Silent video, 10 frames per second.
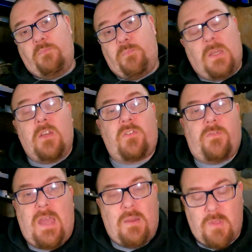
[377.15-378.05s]
because
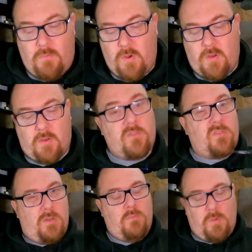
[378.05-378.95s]
of how it works,
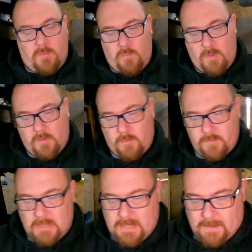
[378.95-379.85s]
and we'll come
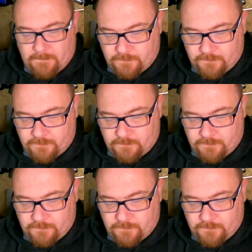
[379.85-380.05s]
to that.